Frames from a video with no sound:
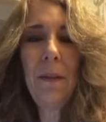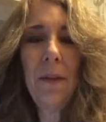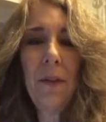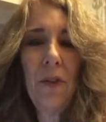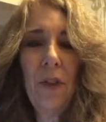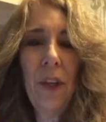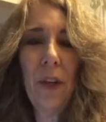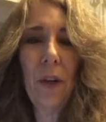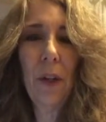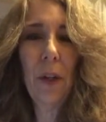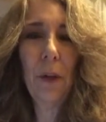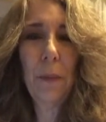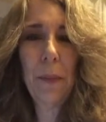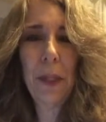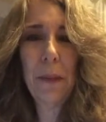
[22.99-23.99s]
share a
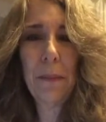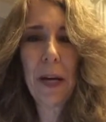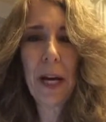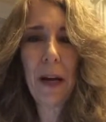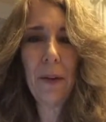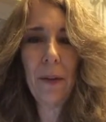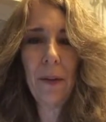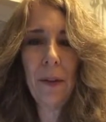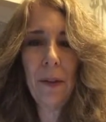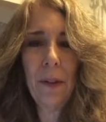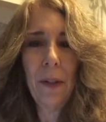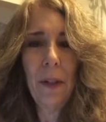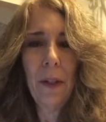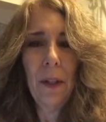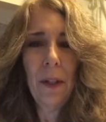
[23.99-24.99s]
little bit about
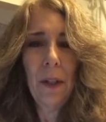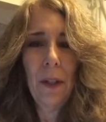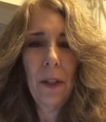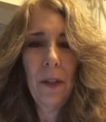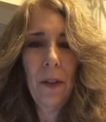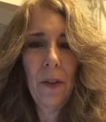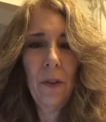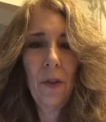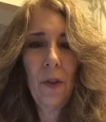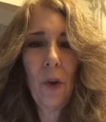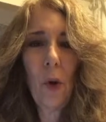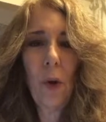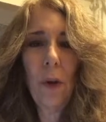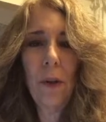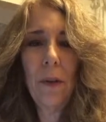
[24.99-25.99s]

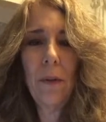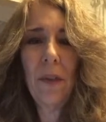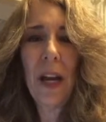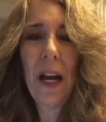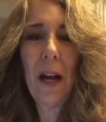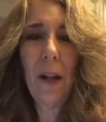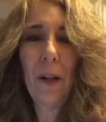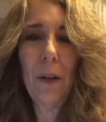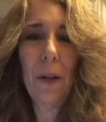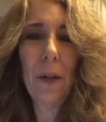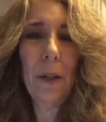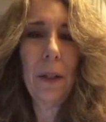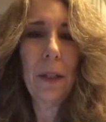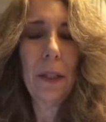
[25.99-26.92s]
stolen valor